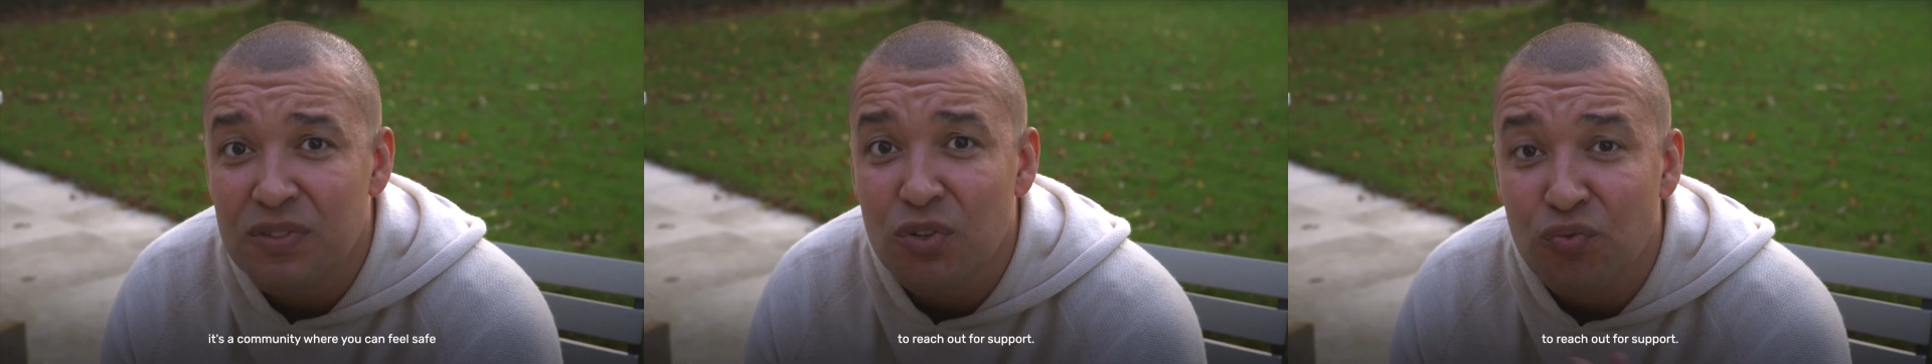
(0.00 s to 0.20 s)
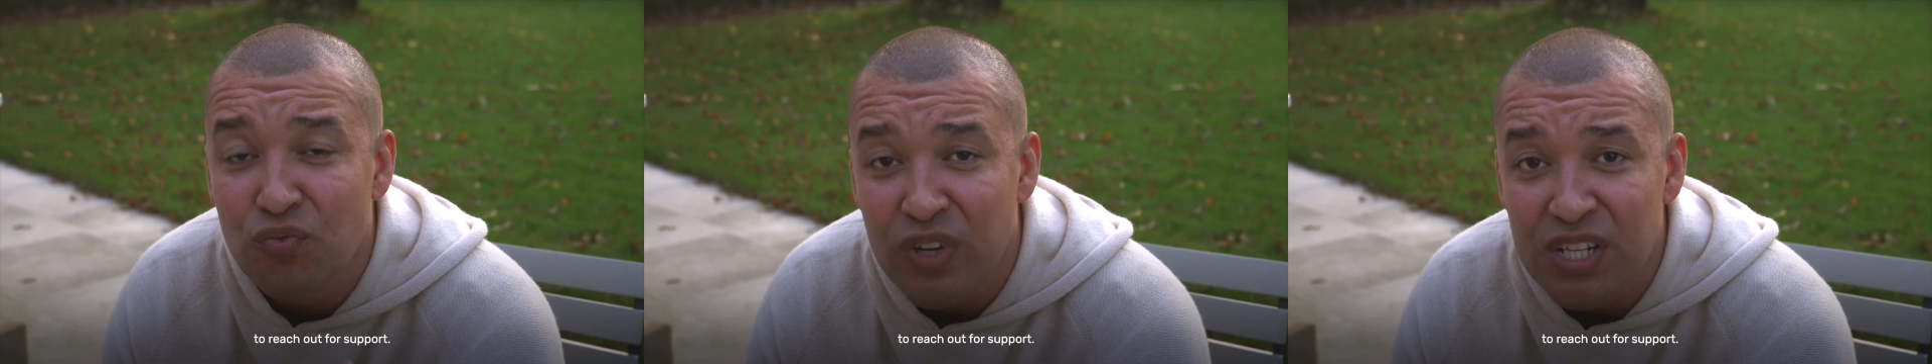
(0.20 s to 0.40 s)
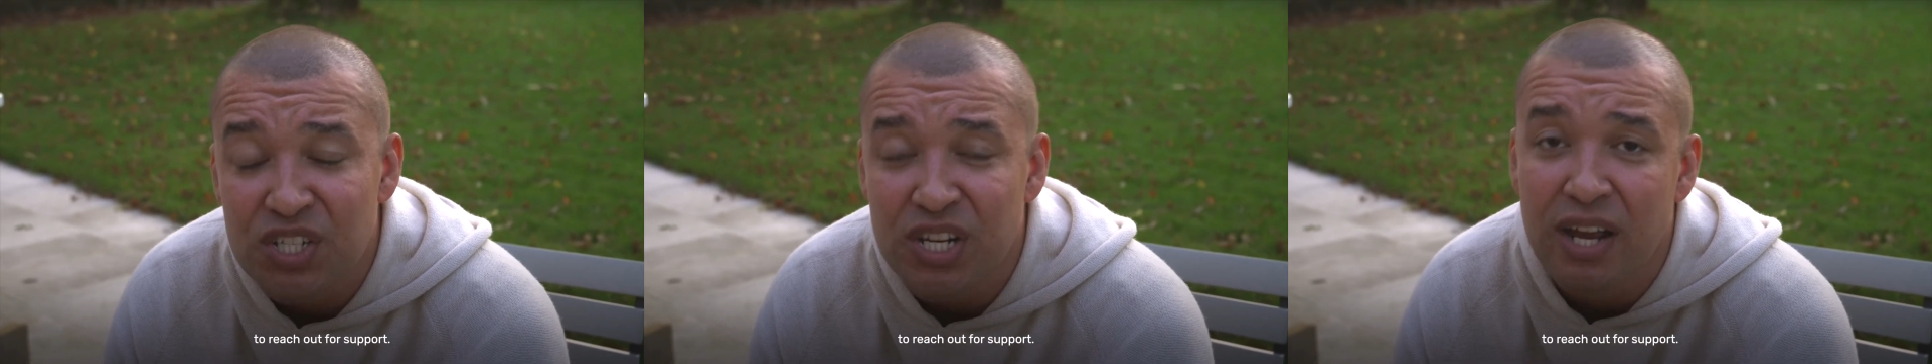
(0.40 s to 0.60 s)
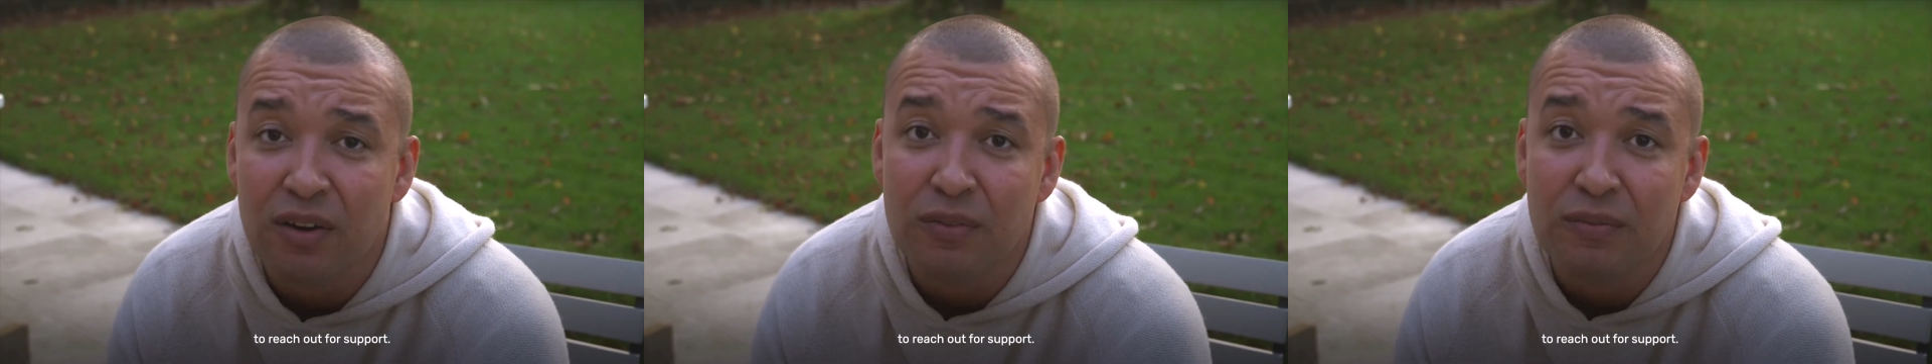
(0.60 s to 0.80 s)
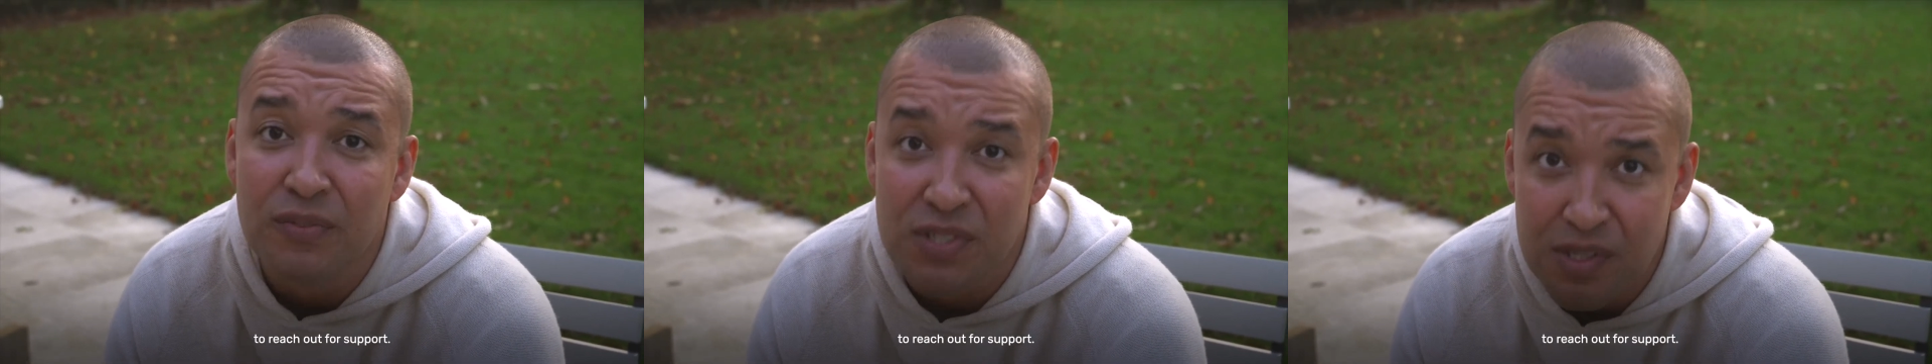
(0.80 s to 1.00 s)
to reach
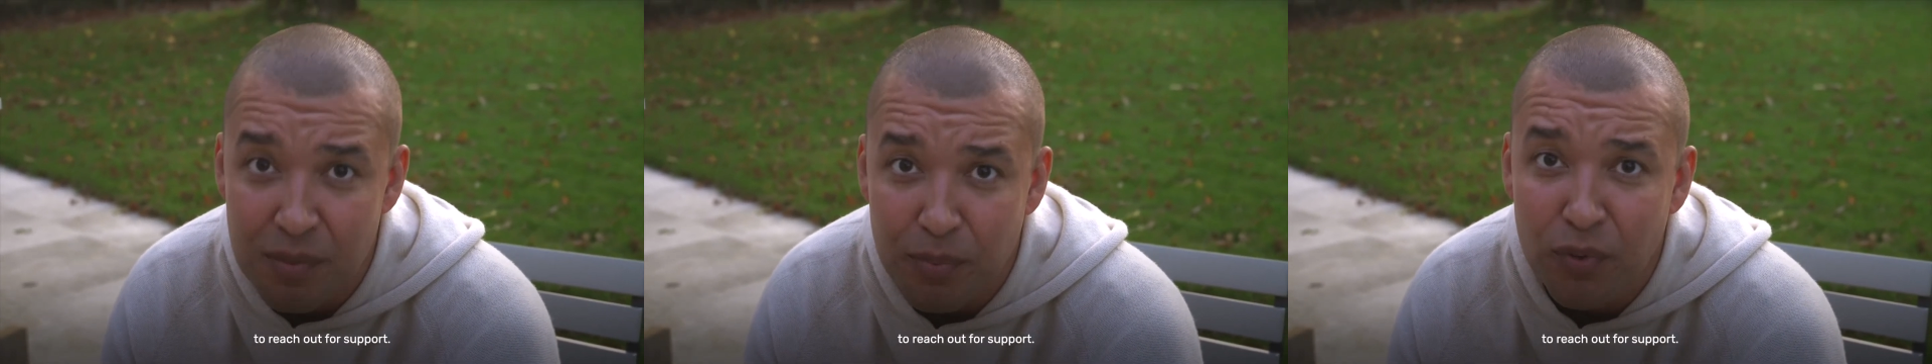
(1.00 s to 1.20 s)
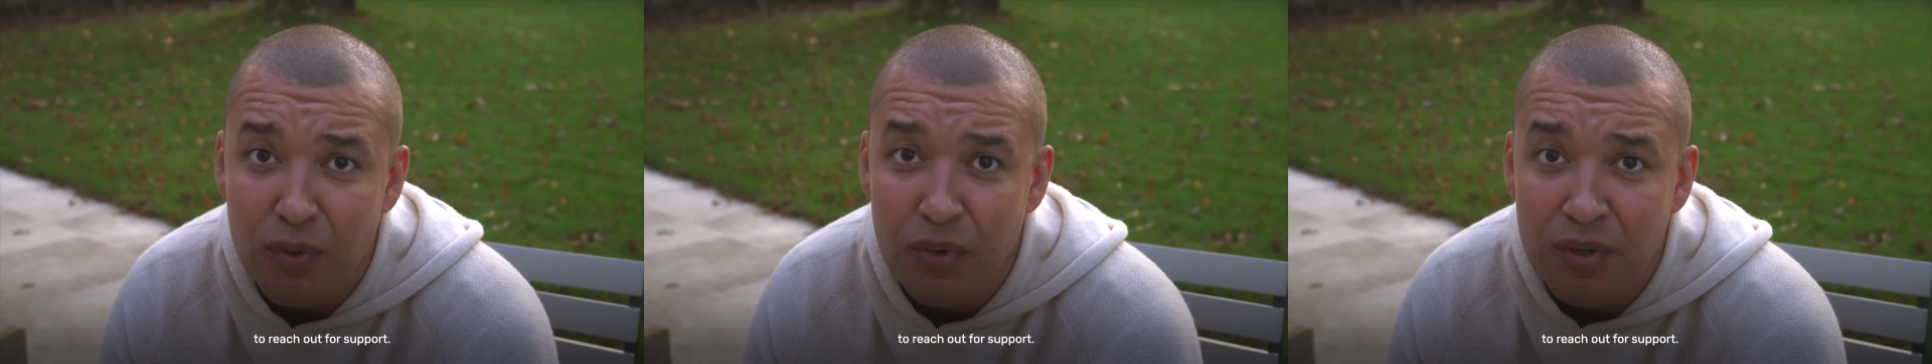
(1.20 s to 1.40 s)
out for support.